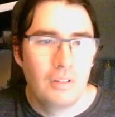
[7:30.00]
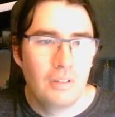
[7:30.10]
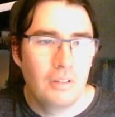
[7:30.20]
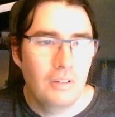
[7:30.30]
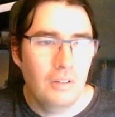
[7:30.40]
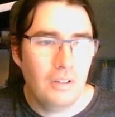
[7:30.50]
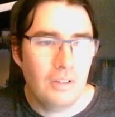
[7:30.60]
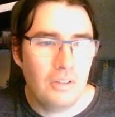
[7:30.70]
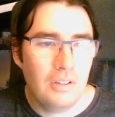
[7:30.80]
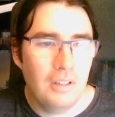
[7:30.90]
you can
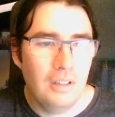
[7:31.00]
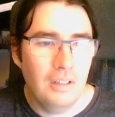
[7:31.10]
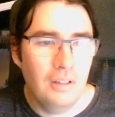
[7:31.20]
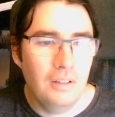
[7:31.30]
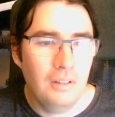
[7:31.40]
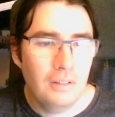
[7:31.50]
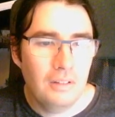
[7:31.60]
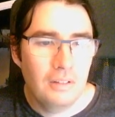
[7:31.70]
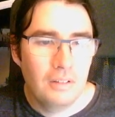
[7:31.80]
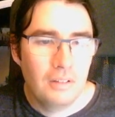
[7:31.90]
see here
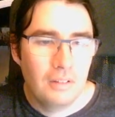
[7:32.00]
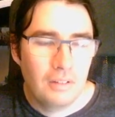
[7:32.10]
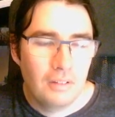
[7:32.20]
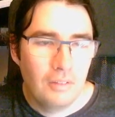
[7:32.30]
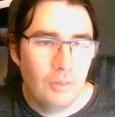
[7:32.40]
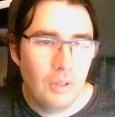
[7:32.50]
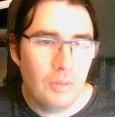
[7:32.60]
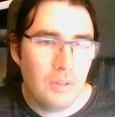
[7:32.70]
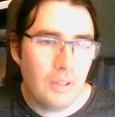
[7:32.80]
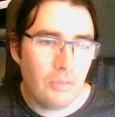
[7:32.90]
we have a
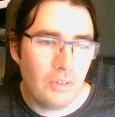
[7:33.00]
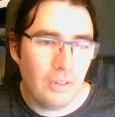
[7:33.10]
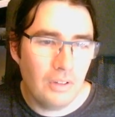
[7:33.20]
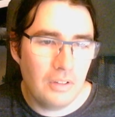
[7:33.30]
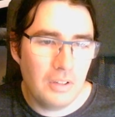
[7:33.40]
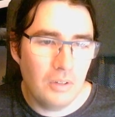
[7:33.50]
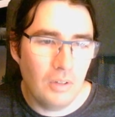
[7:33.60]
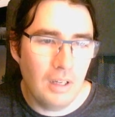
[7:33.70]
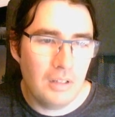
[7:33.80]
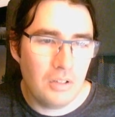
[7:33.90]
different single
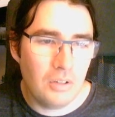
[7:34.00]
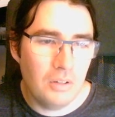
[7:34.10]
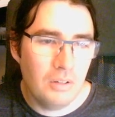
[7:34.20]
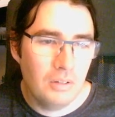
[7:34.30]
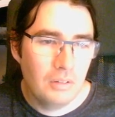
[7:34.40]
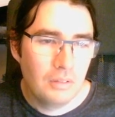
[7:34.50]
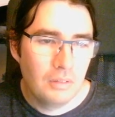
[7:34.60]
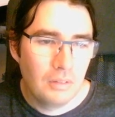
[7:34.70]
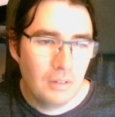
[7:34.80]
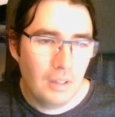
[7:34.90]
engine
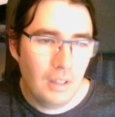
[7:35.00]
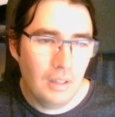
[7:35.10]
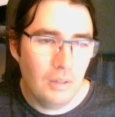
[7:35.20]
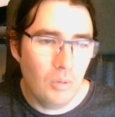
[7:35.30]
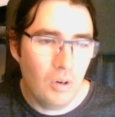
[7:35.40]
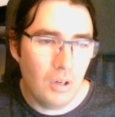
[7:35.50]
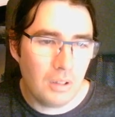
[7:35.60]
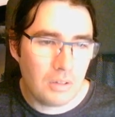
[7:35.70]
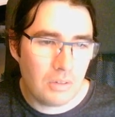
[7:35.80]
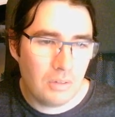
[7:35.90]
in the
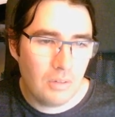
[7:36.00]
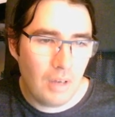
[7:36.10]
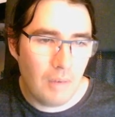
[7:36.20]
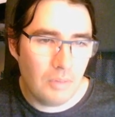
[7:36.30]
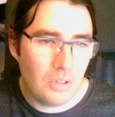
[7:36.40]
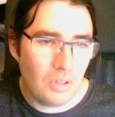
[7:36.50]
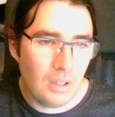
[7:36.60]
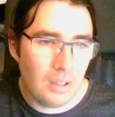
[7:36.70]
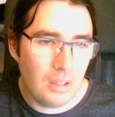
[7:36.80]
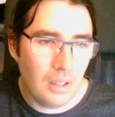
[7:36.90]
works. Haven't
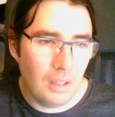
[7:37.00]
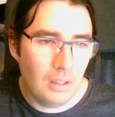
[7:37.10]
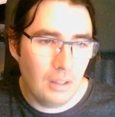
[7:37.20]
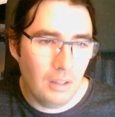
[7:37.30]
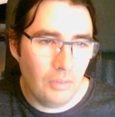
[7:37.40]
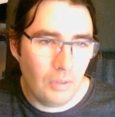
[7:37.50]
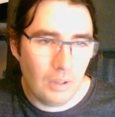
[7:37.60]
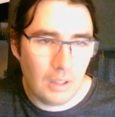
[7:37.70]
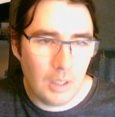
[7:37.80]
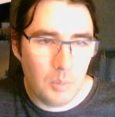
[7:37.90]
decided yet if I'm going
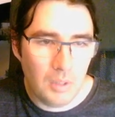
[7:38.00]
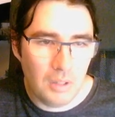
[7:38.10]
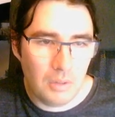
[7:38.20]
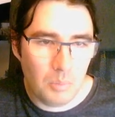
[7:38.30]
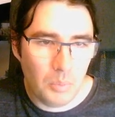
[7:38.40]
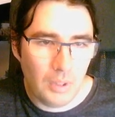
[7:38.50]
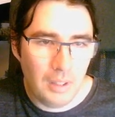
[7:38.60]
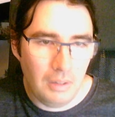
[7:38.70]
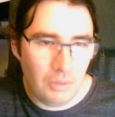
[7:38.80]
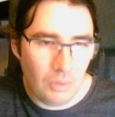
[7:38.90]
to keep these in
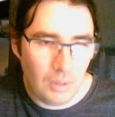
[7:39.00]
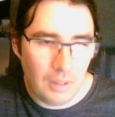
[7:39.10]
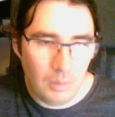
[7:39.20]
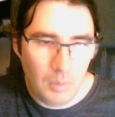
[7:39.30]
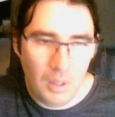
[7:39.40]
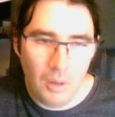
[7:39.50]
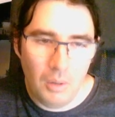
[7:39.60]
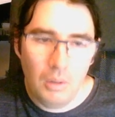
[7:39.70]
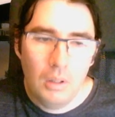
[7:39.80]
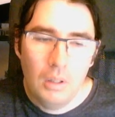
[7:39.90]
place or take them out.
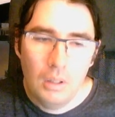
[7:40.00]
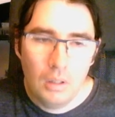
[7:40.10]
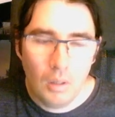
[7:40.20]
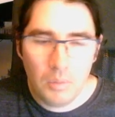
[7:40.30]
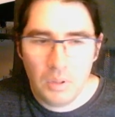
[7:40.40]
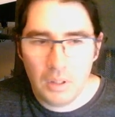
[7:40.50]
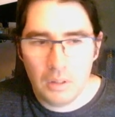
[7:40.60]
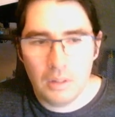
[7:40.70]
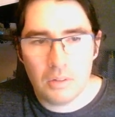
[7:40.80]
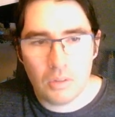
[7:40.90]
I'm thinking
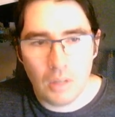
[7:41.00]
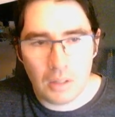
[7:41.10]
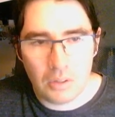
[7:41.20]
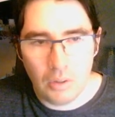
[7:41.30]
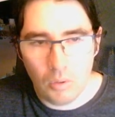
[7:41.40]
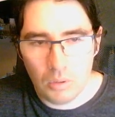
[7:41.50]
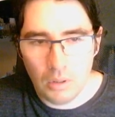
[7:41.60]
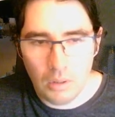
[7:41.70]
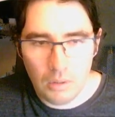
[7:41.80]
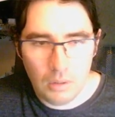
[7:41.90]
these could actually hold
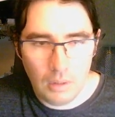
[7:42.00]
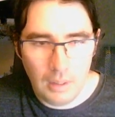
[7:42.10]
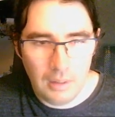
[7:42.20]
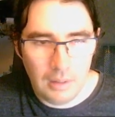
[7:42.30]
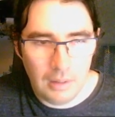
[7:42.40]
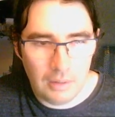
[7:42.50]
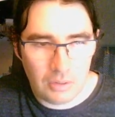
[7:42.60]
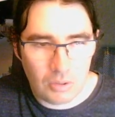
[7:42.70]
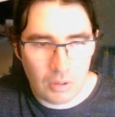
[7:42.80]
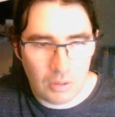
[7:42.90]
the landing gear
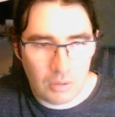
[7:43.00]
struts,